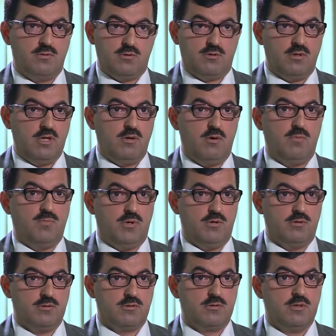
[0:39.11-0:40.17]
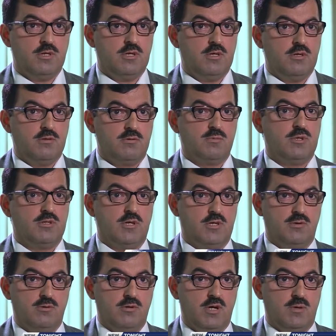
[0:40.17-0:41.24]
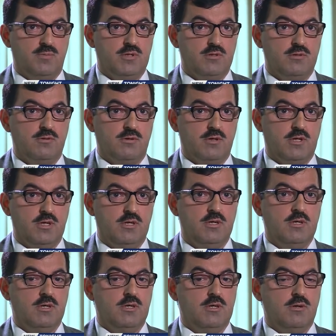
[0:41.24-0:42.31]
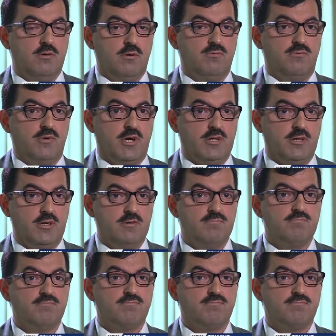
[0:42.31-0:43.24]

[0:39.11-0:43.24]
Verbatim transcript: We totally oppose to military coup happening in Turkey on Friday.